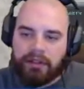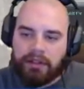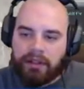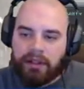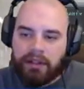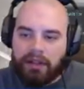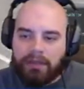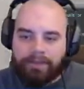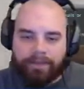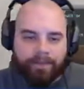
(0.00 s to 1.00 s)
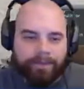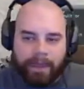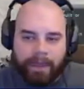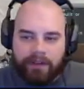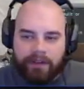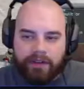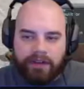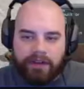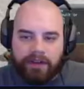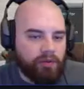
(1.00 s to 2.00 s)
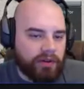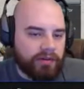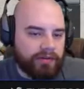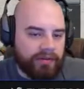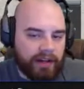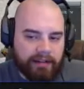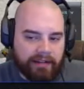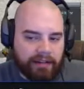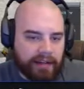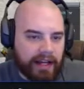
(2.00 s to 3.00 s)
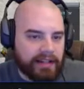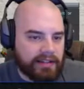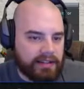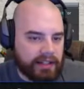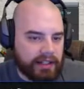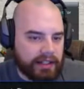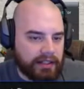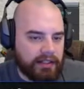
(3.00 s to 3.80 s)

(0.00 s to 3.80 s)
So we got 0.15 on that side.